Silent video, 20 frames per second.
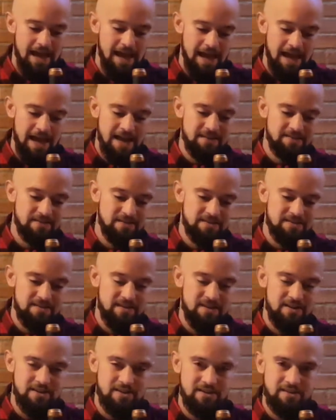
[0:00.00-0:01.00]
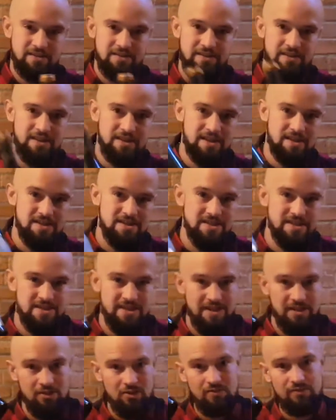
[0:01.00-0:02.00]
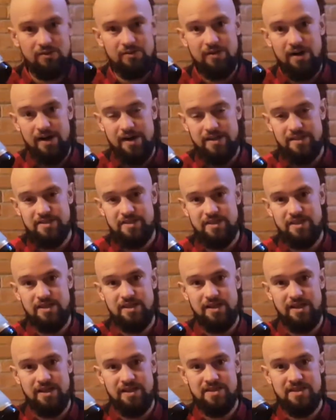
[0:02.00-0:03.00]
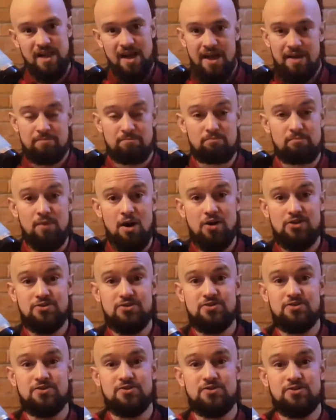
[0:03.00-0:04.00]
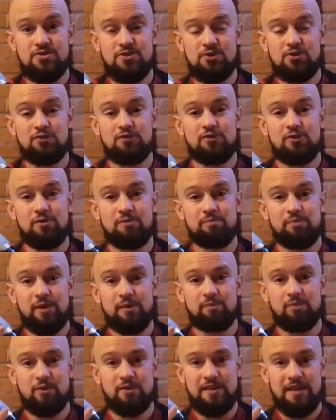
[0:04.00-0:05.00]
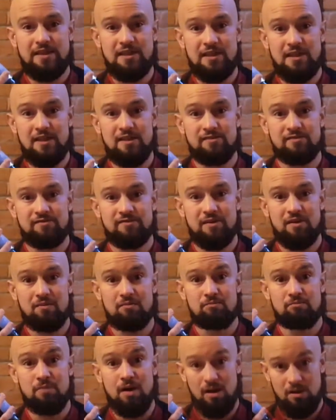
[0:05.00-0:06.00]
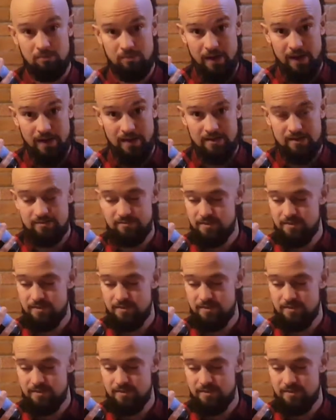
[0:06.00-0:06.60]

and the single variety is a must-do for people that love Malbec.